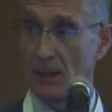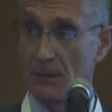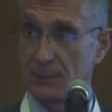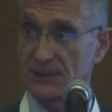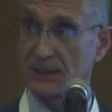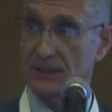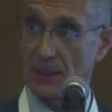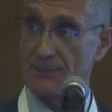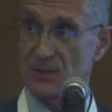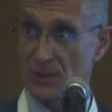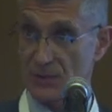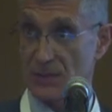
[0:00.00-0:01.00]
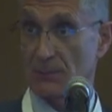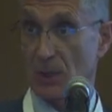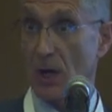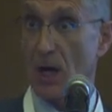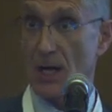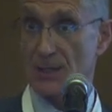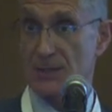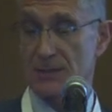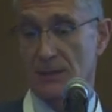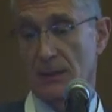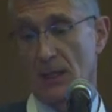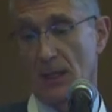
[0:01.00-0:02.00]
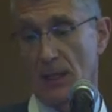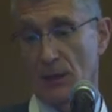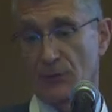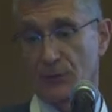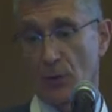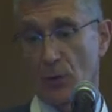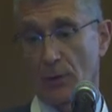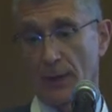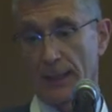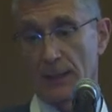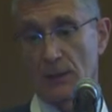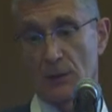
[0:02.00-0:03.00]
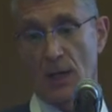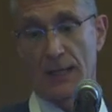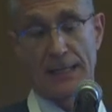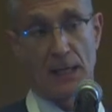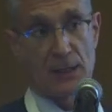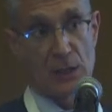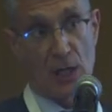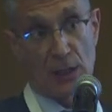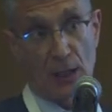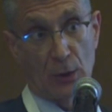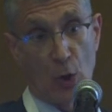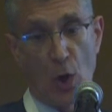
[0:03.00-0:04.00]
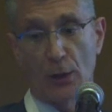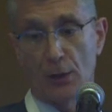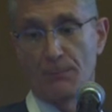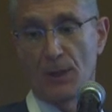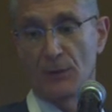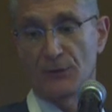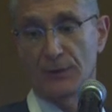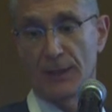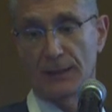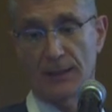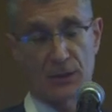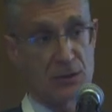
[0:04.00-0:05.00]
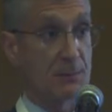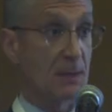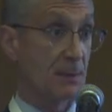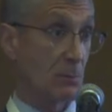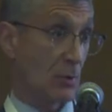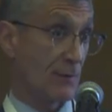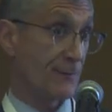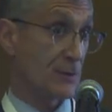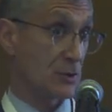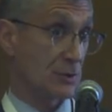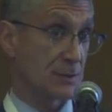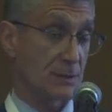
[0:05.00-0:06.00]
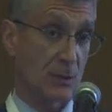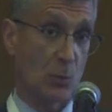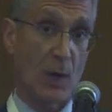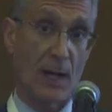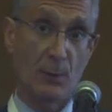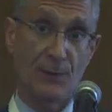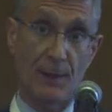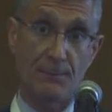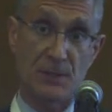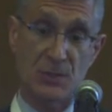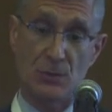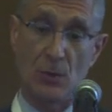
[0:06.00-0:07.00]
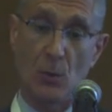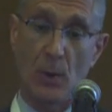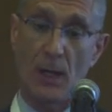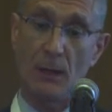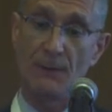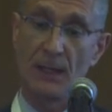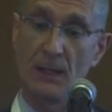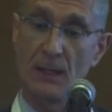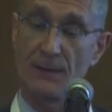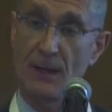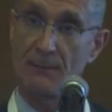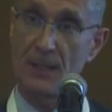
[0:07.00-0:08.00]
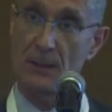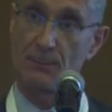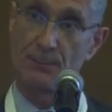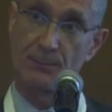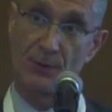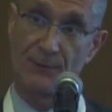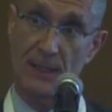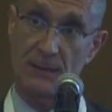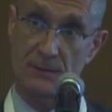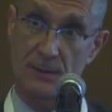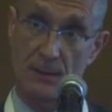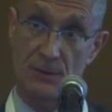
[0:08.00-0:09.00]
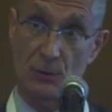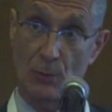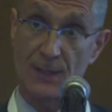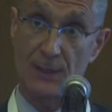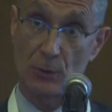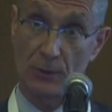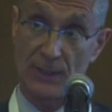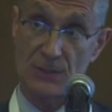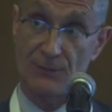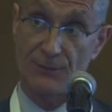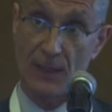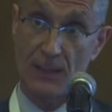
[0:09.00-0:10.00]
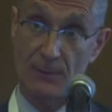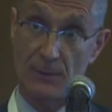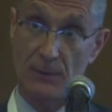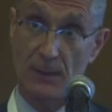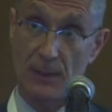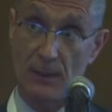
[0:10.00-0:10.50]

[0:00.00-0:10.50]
but that comes at some cost. And so a longer pulse length actually may be more efficient. And why would that be so? Well, that may prevent degrading your laser fiber